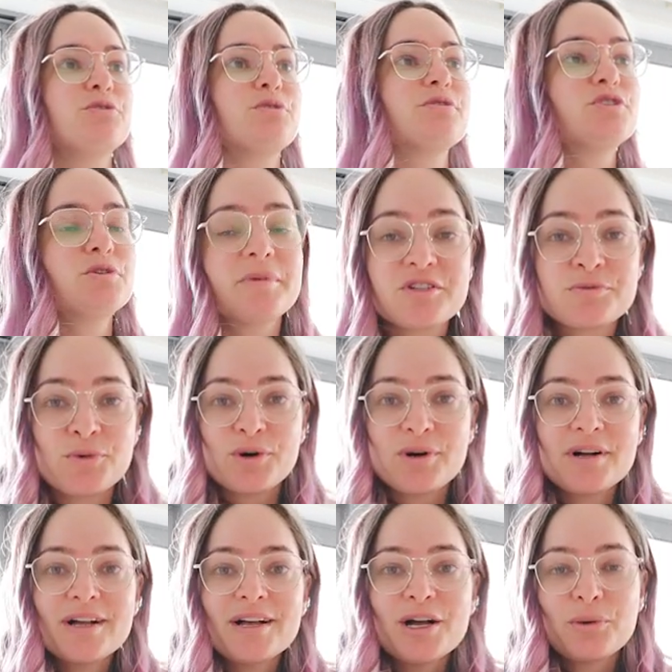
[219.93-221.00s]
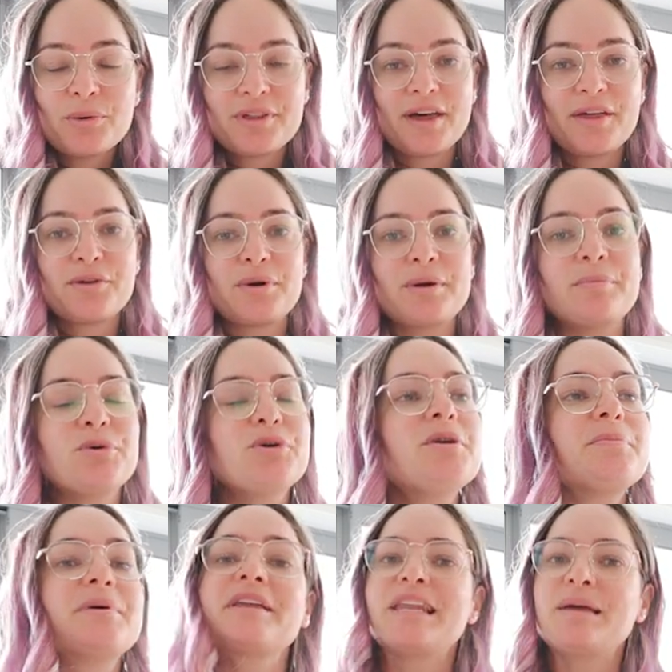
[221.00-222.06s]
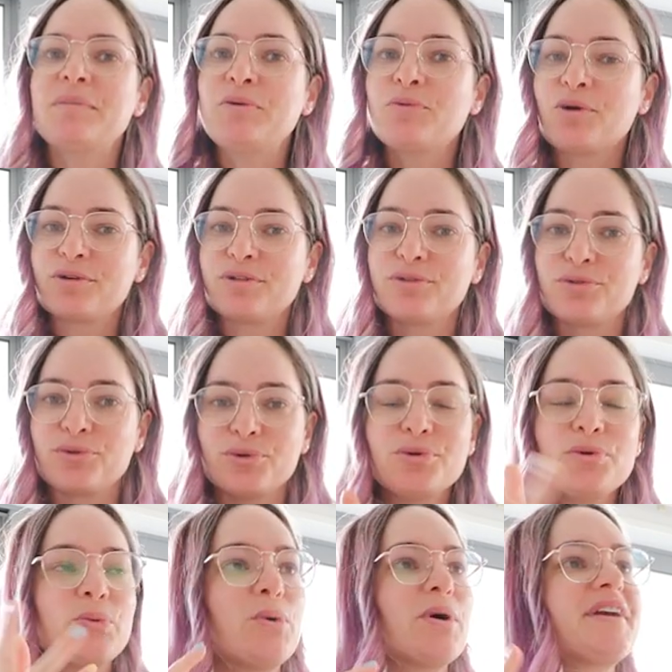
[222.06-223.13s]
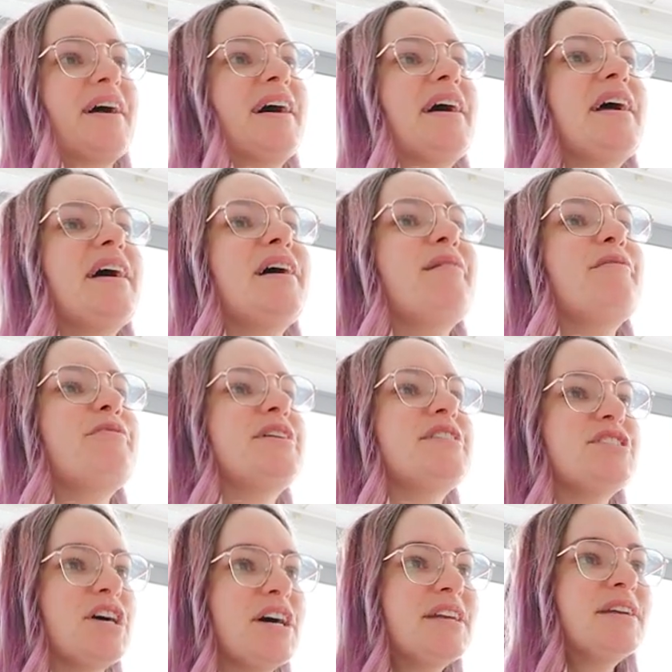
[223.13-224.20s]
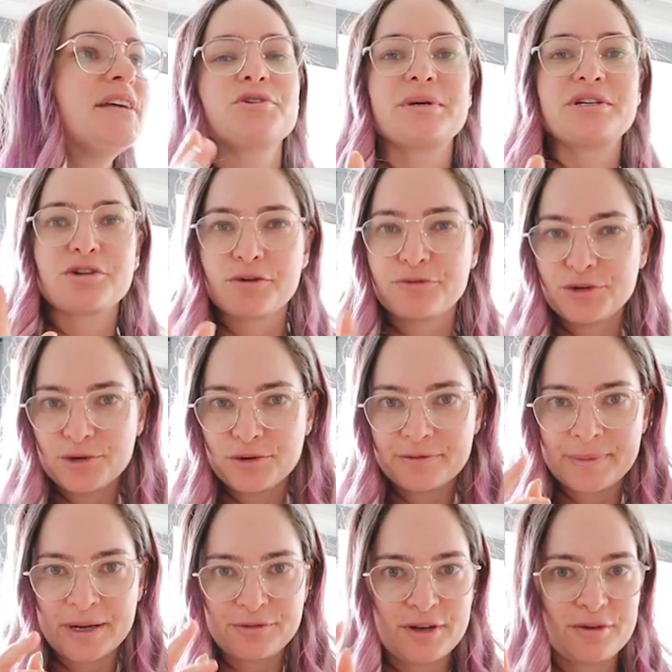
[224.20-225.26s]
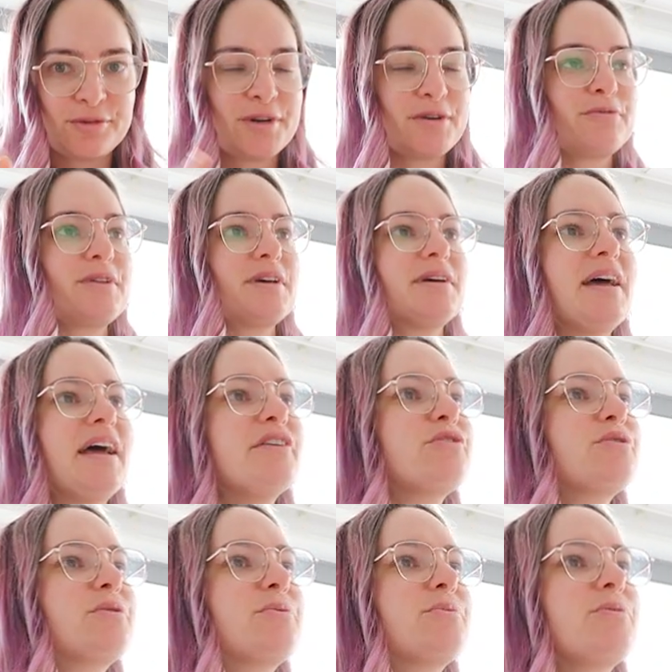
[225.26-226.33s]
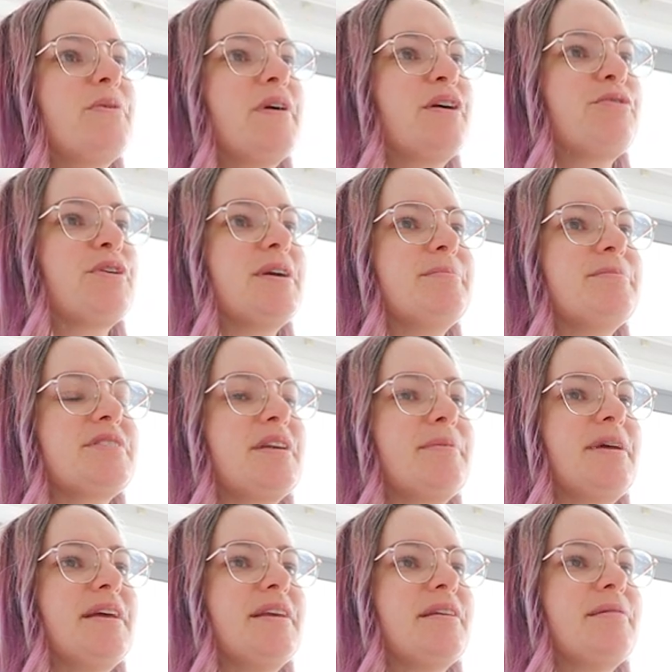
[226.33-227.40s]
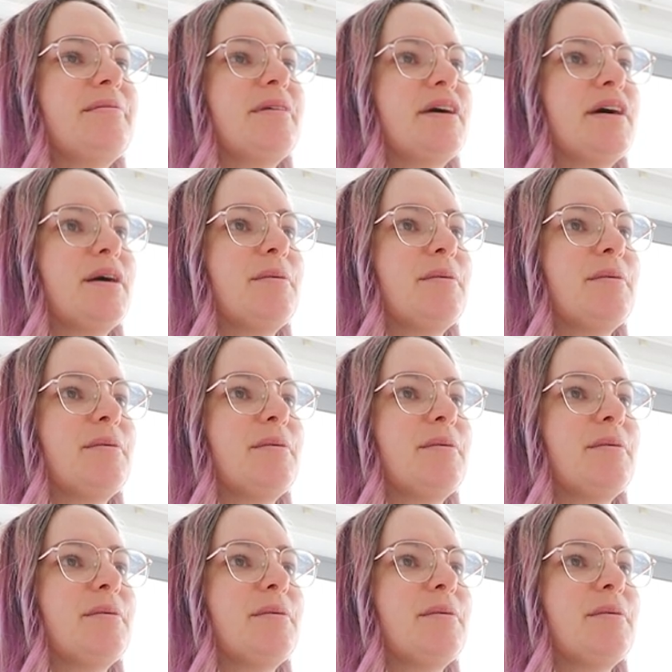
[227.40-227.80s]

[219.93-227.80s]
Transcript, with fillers: forward too much more without their input but let me walk you through what I have done so I took a few of my favorite of the hand-drawn wireframes that I made and